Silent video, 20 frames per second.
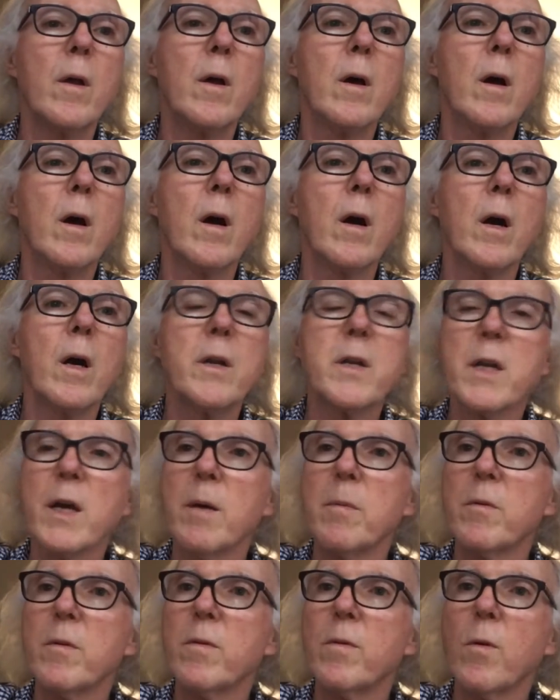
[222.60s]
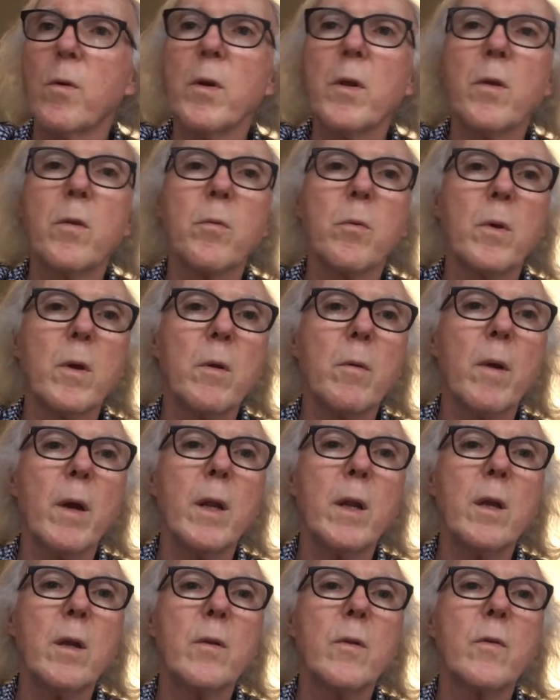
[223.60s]
Untapped, 43
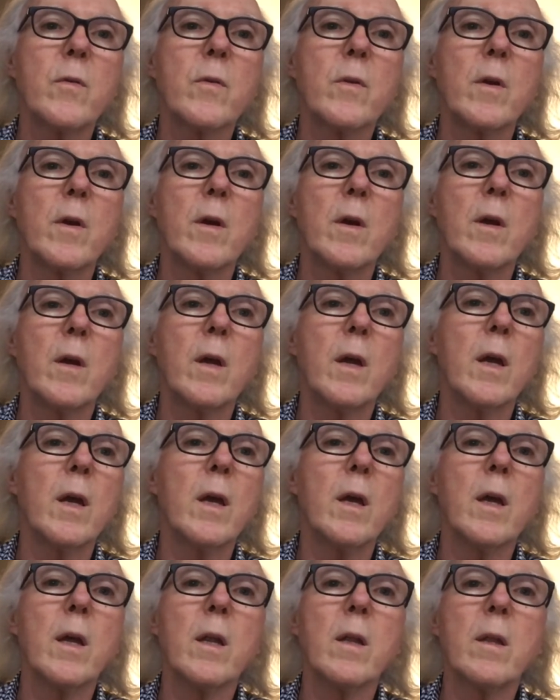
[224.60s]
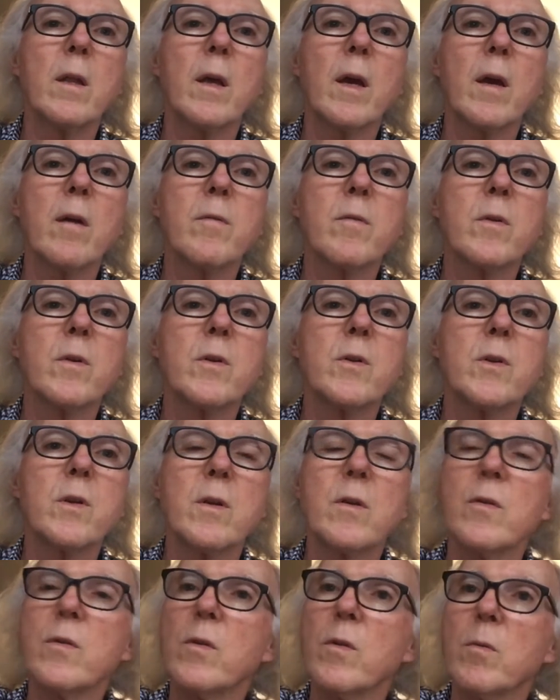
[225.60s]
ratings, and the average
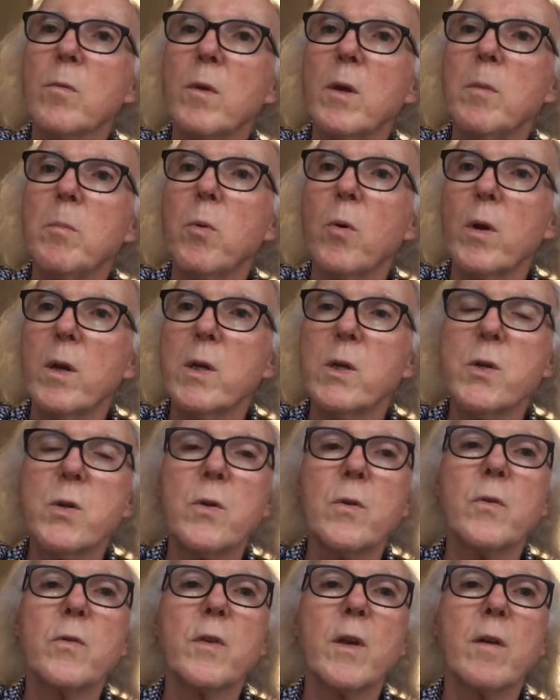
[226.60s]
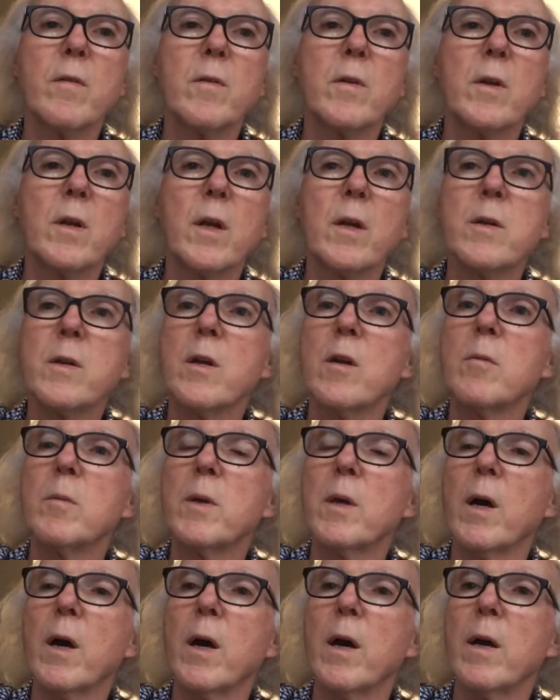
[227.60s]
is 3.27, not
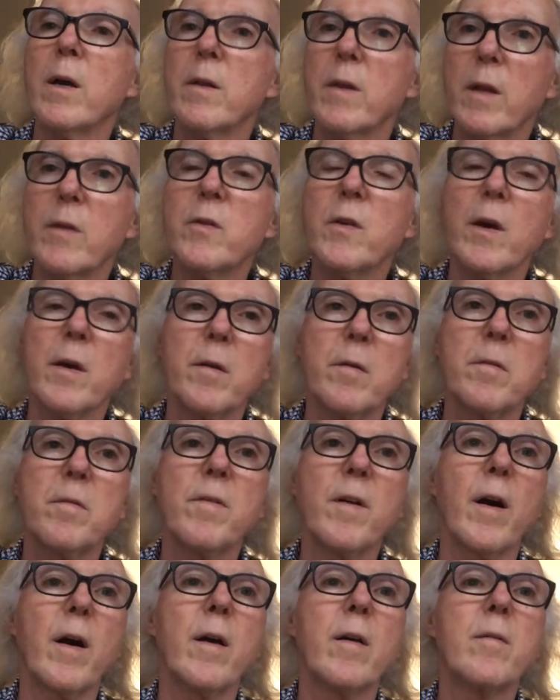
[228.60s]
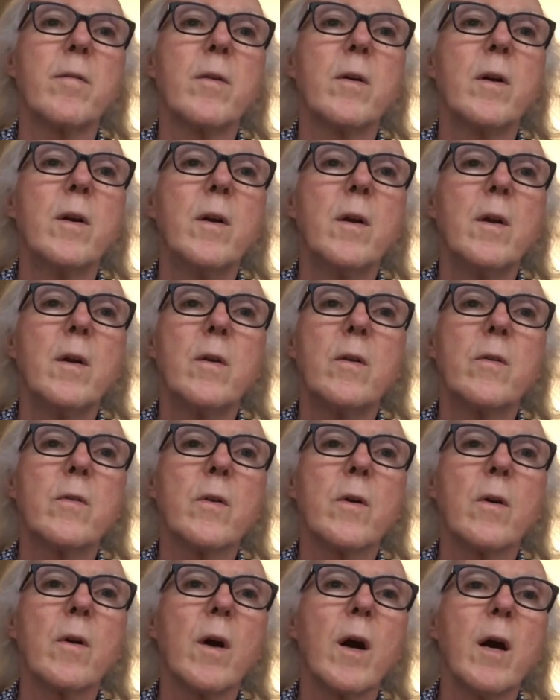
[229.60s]
terribly high. That's out of 5.
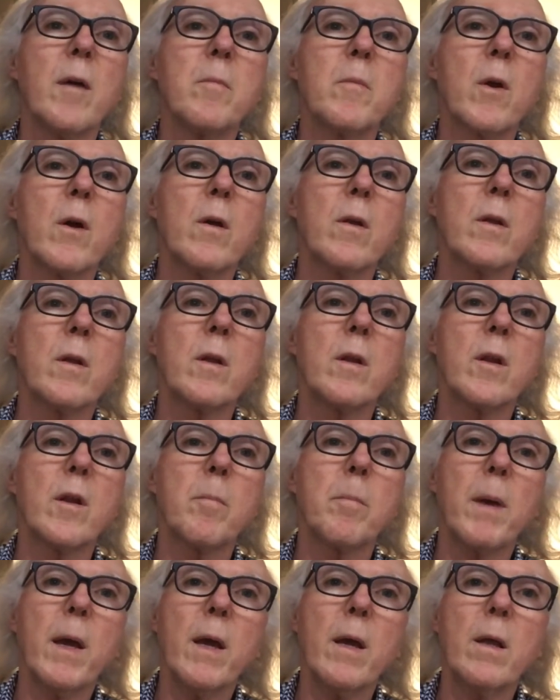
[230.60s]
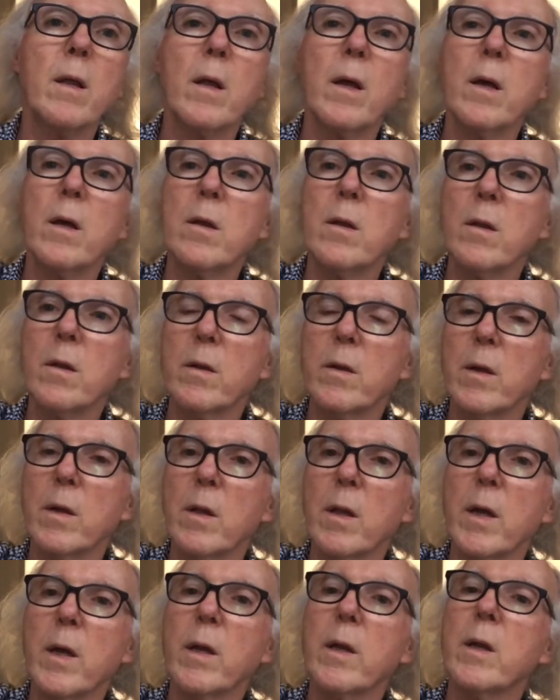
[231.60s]
So I'm calling it a pale ale
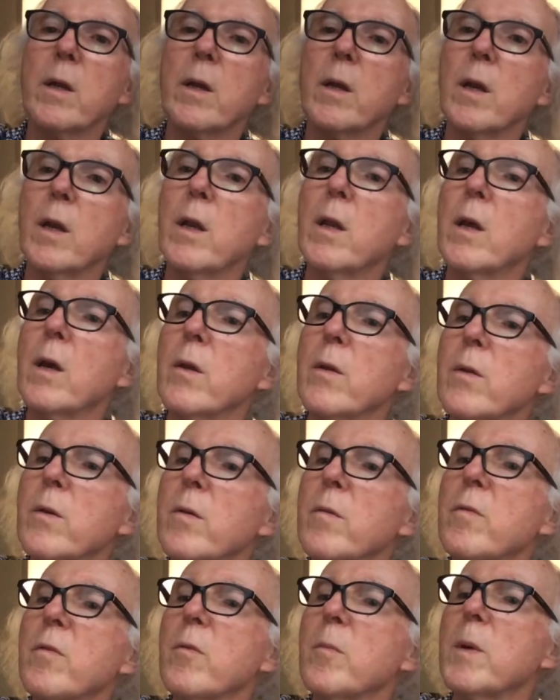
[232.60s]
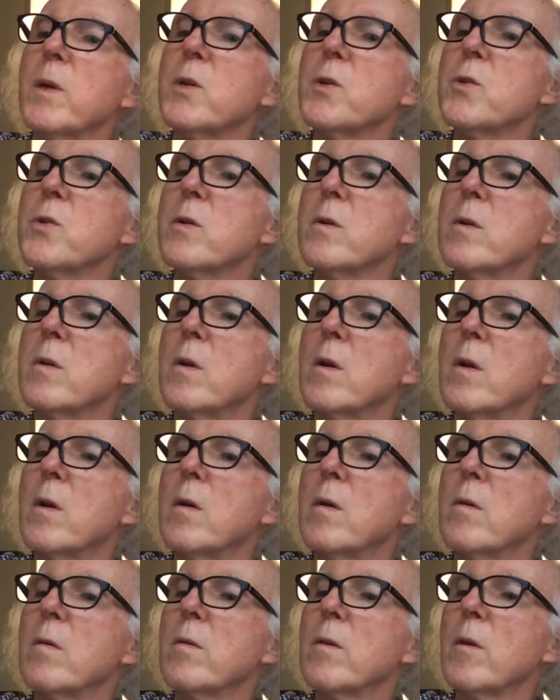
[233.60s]
until I get any other information
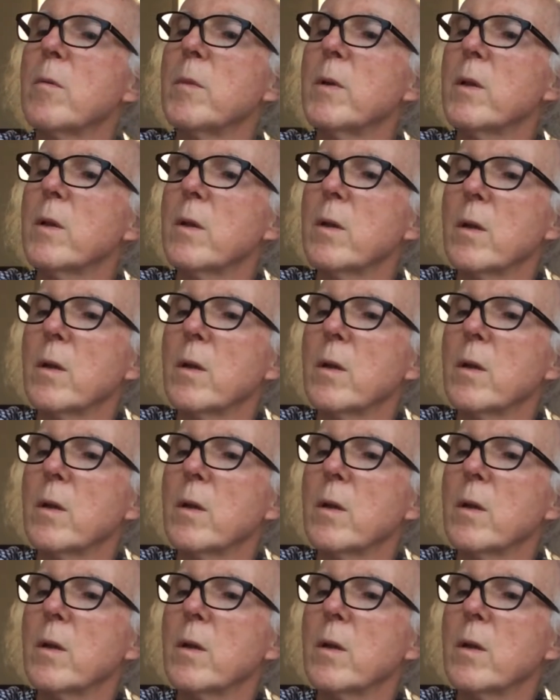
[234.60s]
from it.